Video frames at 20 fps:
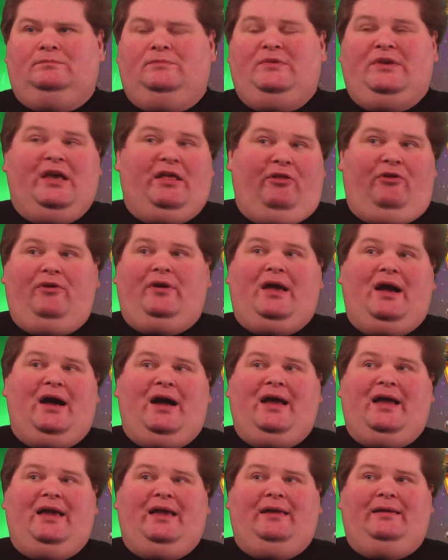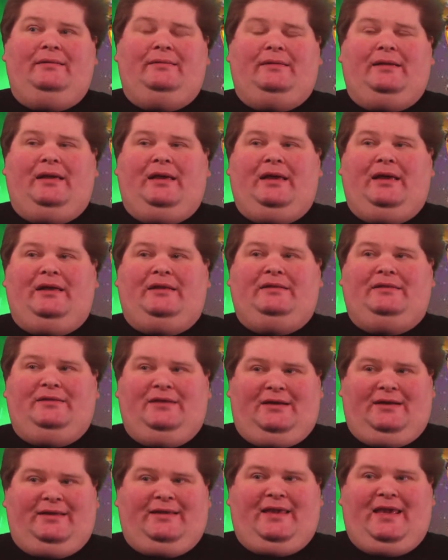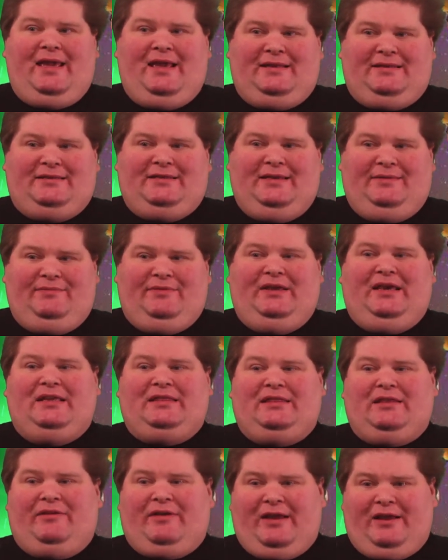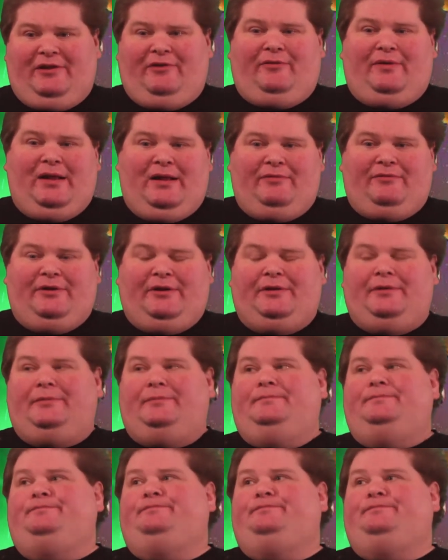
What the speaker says: Yellow Guy and Duck can't seem to get their head around it.